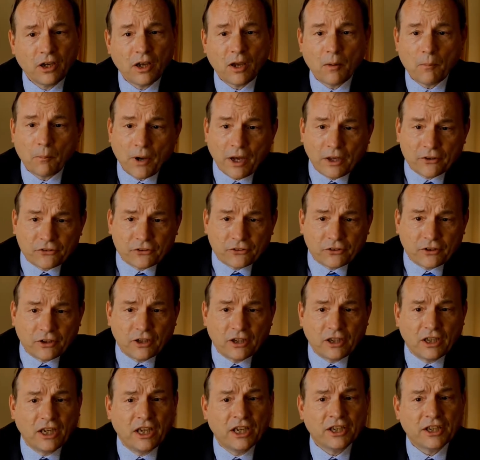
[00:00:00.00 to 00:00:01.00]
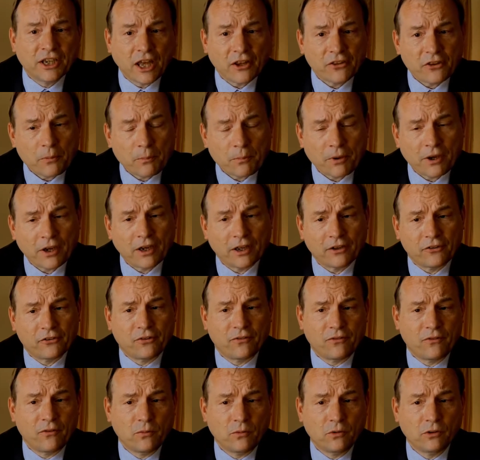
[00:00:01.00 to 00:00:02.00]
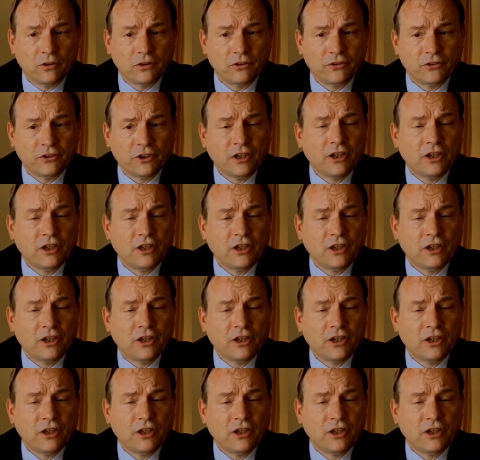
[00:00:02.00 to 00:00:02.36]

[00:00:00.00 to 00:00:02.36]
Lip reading: But in other parts of the world,